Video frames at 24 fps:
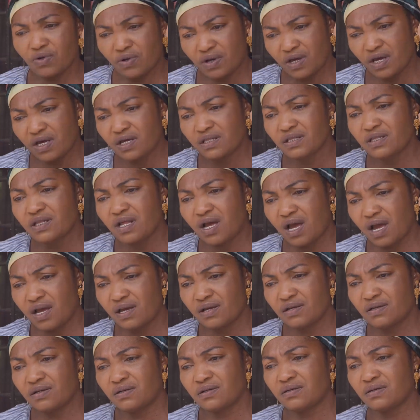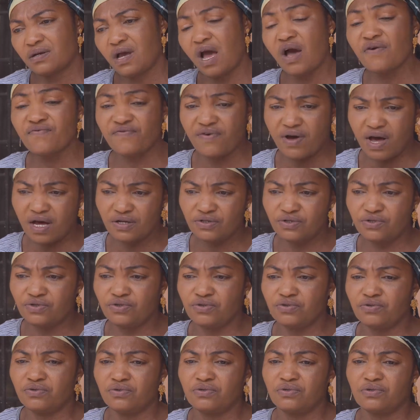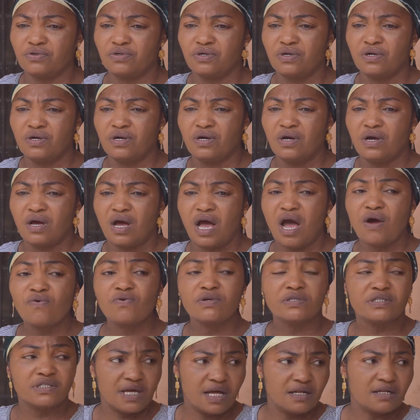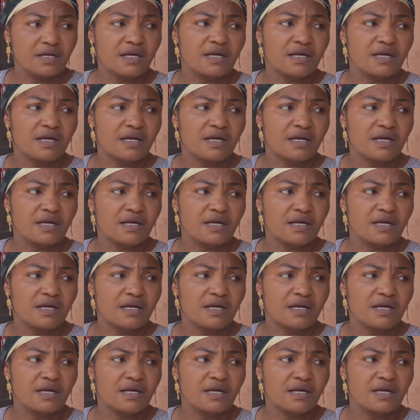okay, Nai. I've heard you. I will tell